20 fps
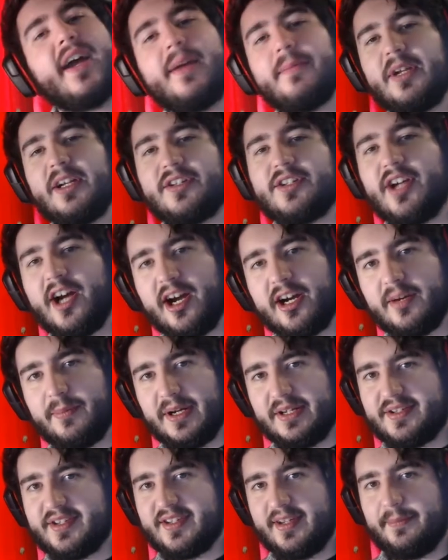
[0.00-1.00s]
I'm going to talk
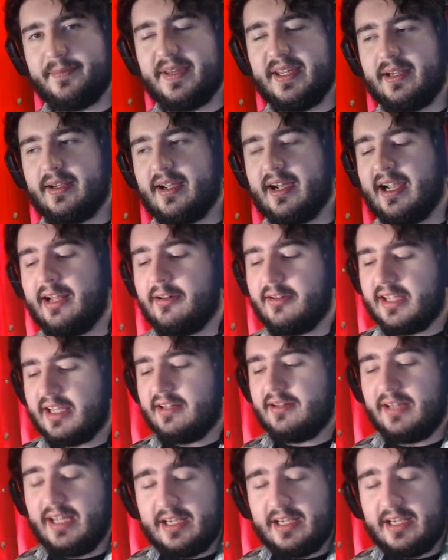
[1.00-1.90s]
about something, I'll get